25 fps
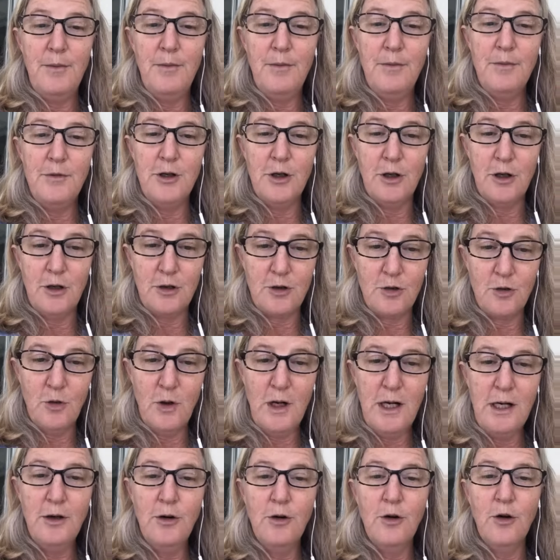dog
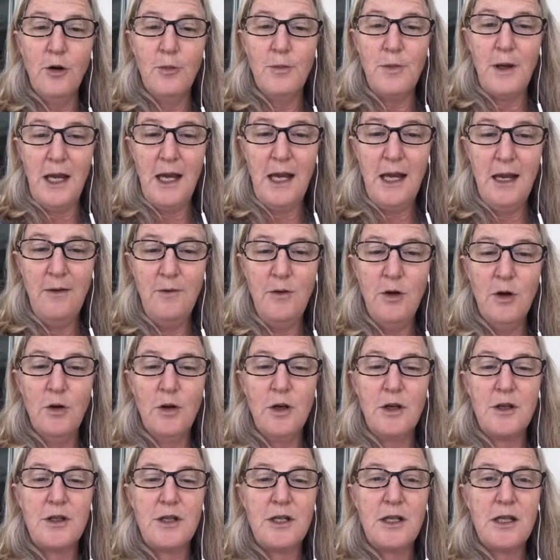trainer or
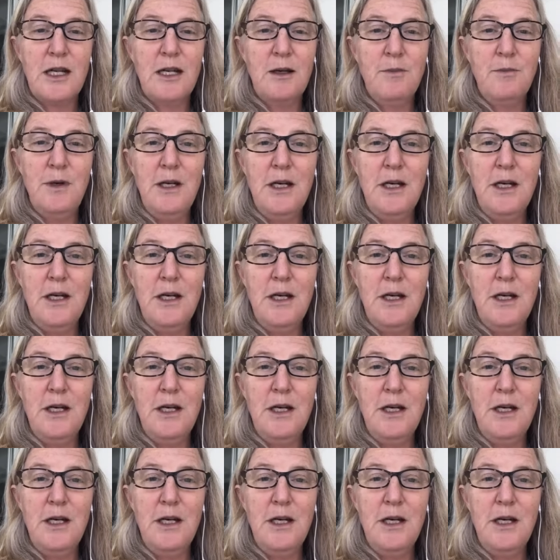behaviorist can